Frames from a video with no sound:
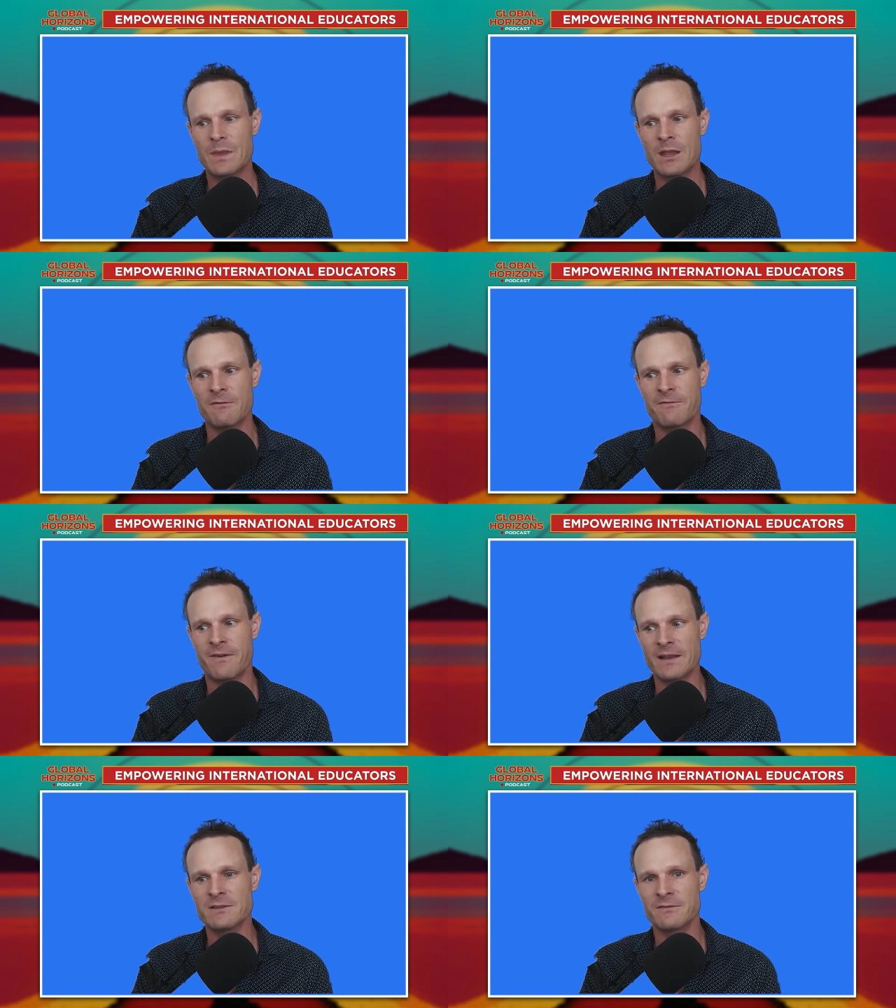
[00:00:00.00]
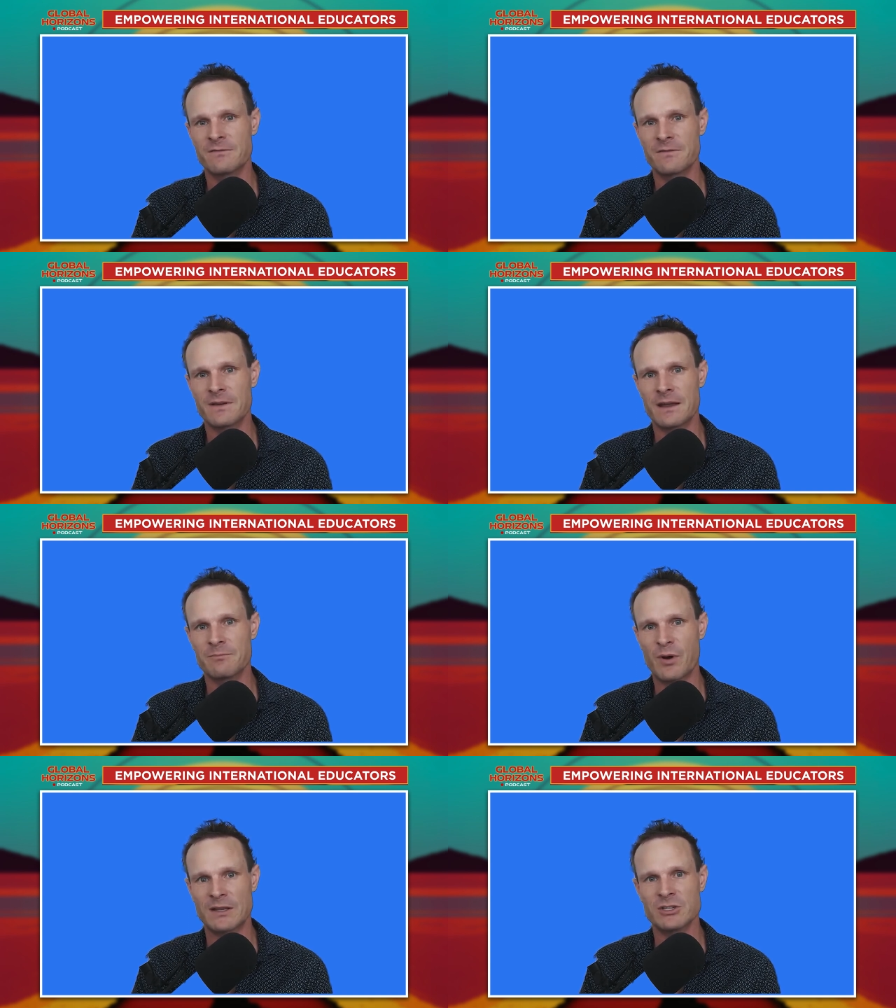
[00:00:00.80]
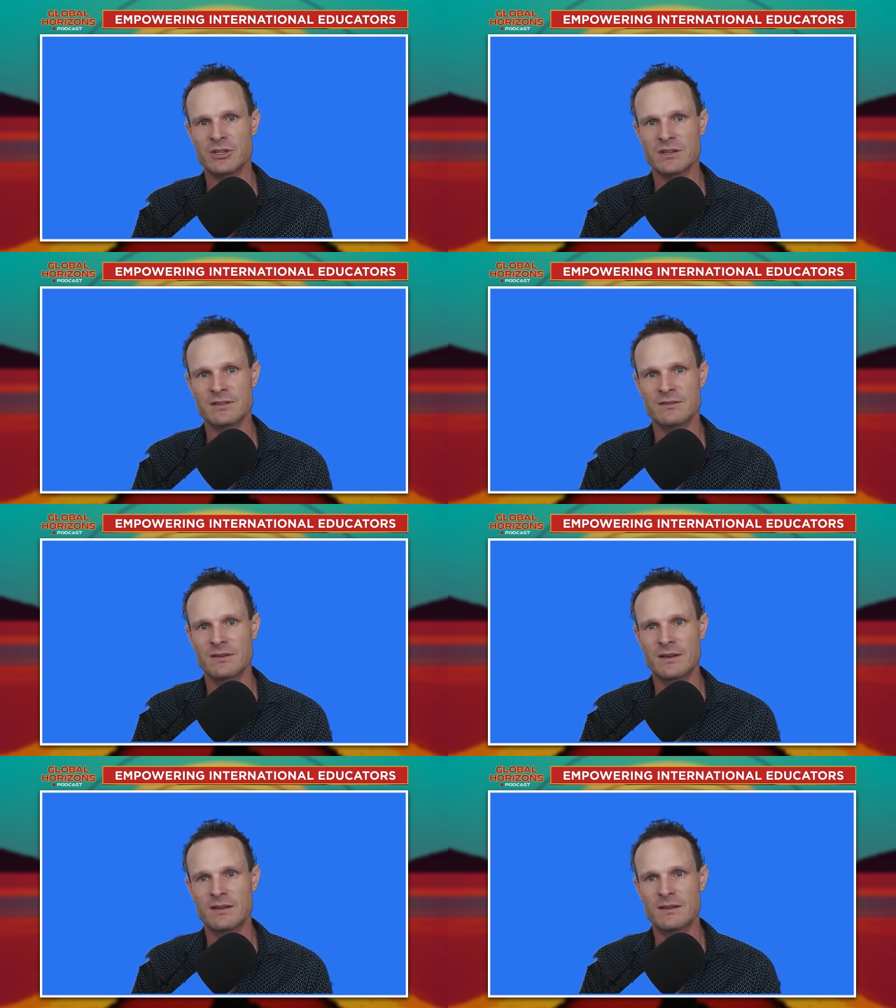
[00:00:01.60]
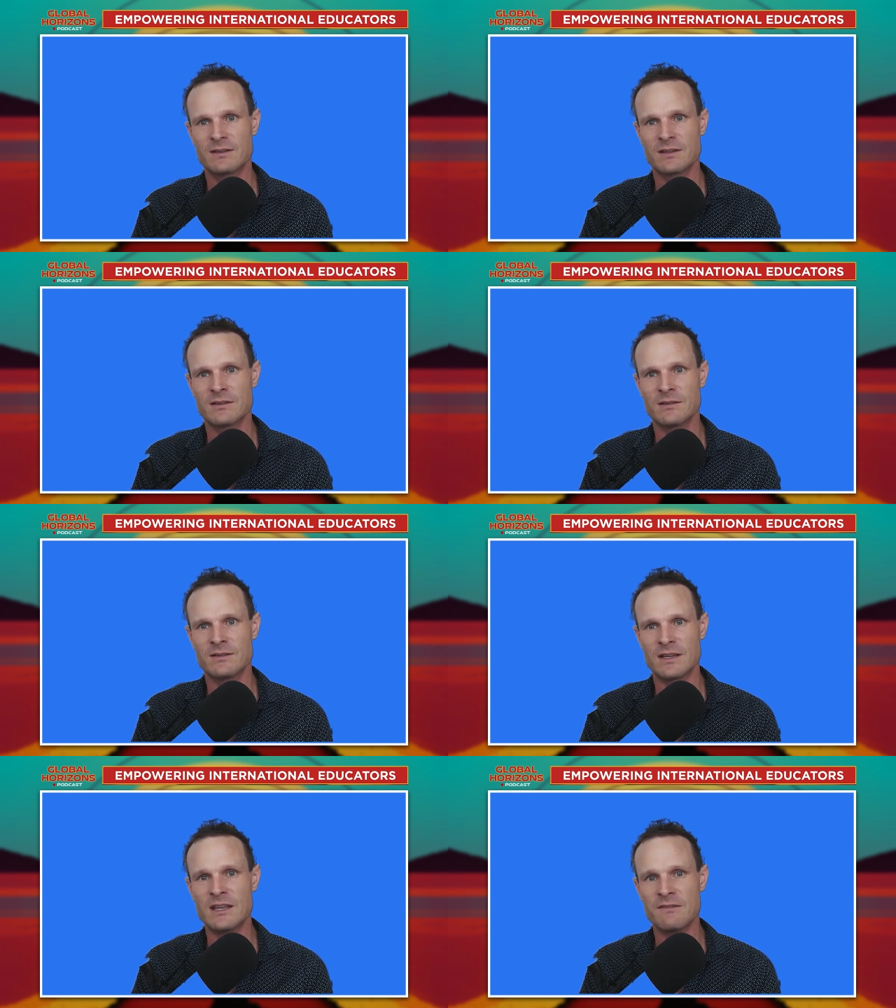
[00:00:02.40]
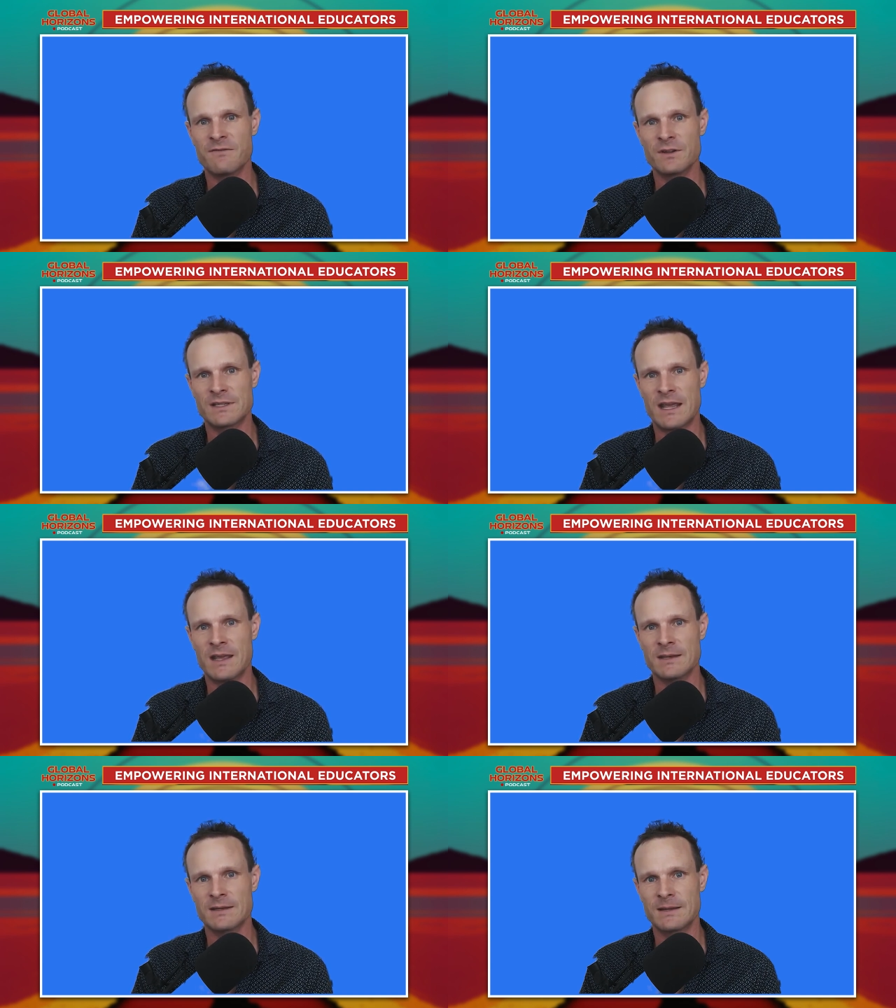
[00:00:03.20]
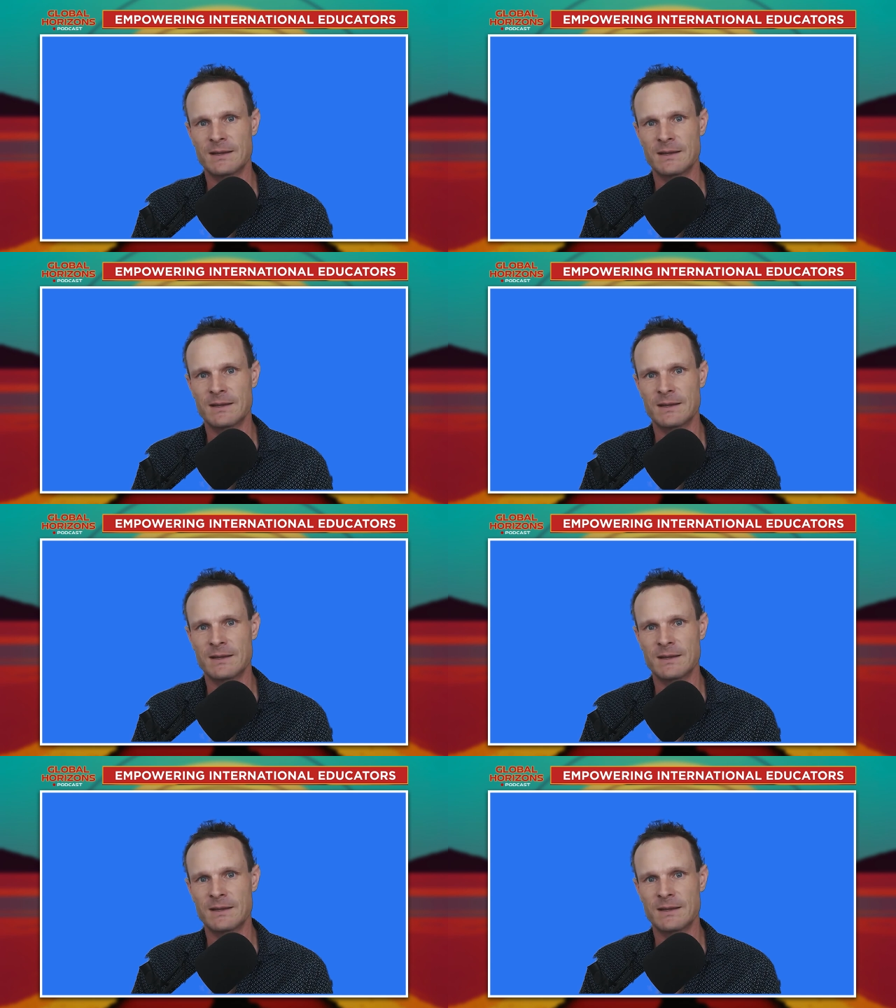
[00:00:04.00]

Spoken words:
in front of practitioners to hear firsthand,